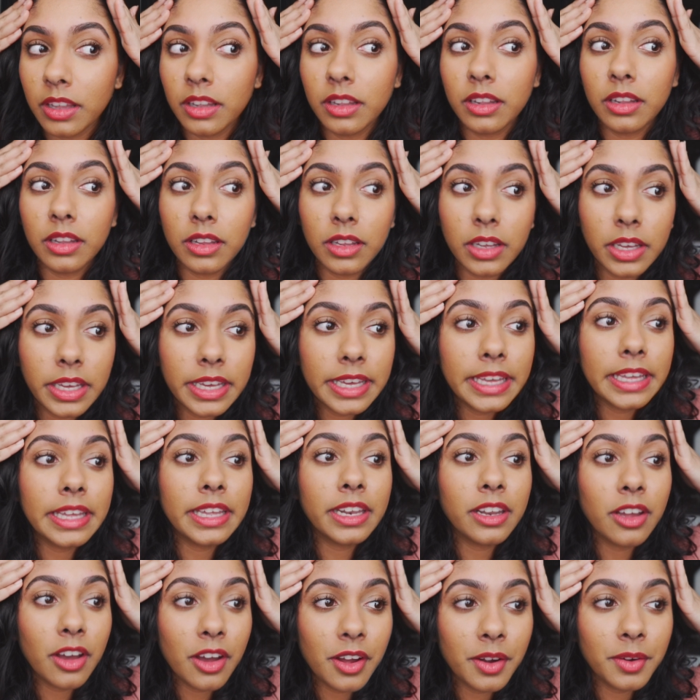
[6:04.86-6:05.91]

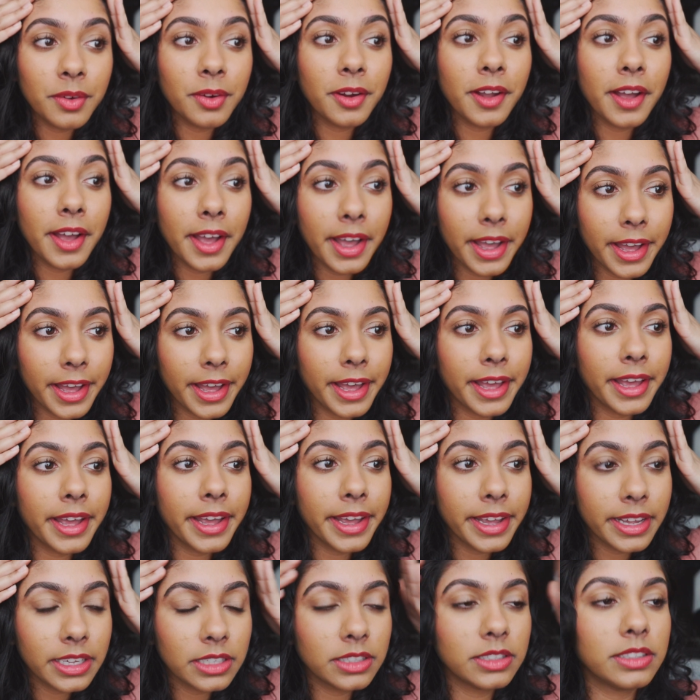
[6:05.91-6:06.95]
Looking
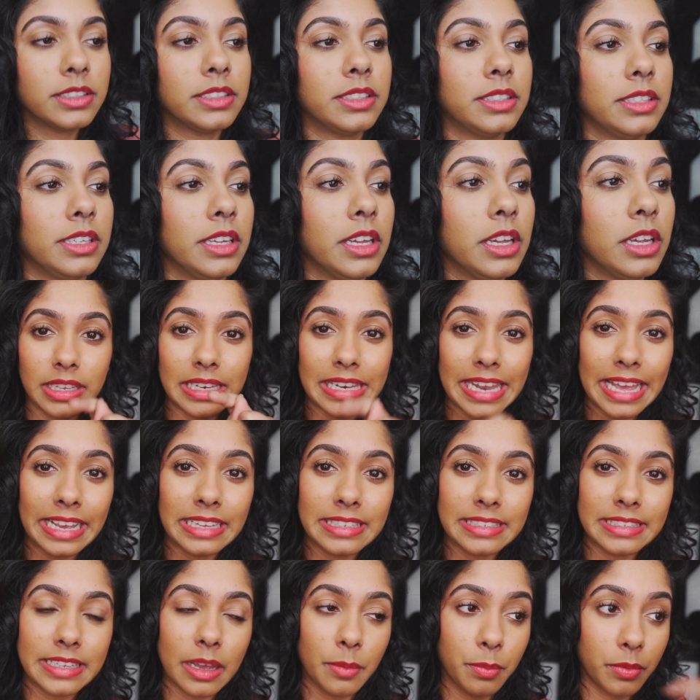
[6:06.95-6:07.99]
alright. The
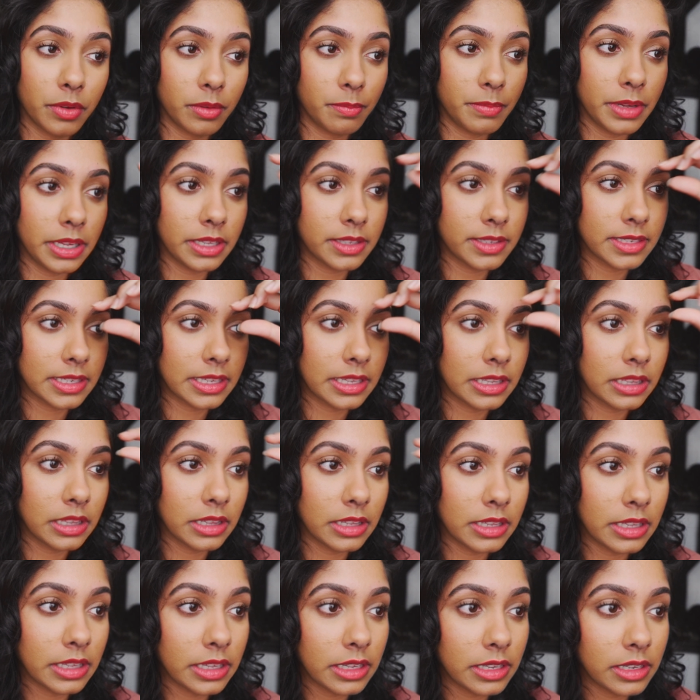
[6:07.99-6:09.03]
next step would be to
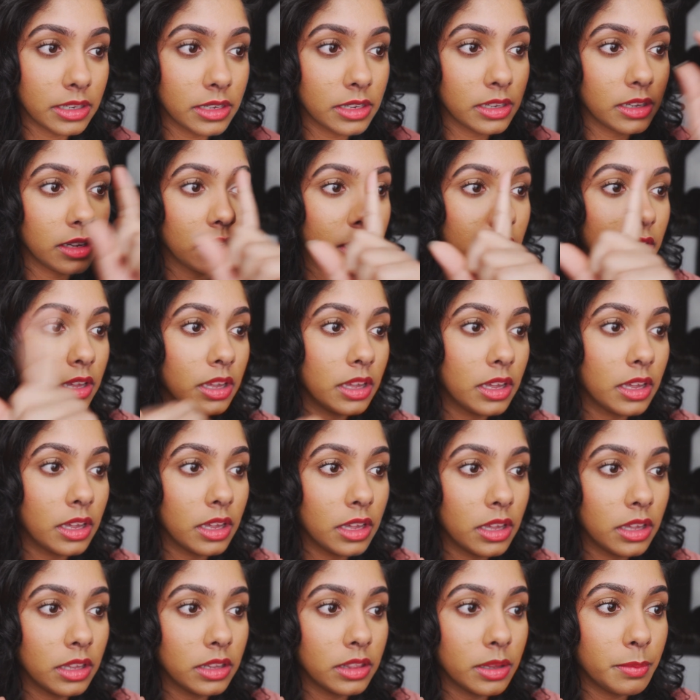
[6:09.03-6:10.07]
clean
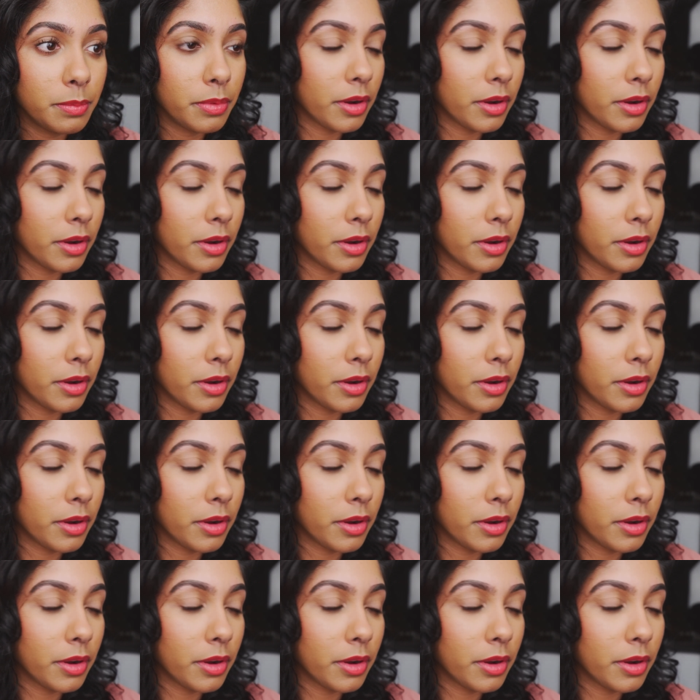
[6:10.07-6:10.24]
the